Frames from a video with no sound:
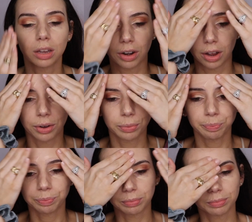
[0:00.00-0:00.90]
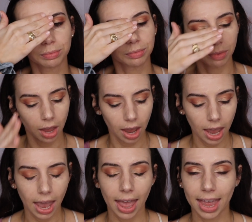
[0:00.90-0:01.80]
you know,
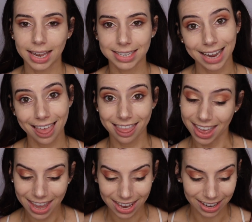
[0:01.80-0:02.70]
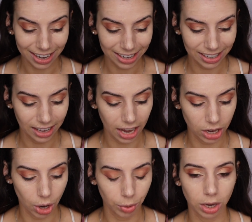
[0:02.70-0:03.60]
and then I
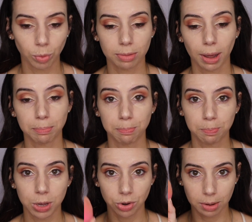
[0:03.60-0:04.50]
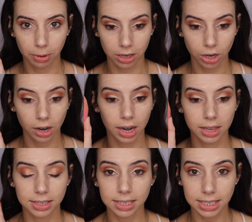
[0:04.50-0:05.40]
go in with my beauty blender, and
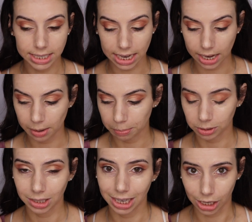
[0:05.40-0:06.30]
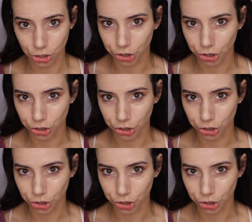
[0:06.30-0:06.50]
this is damp and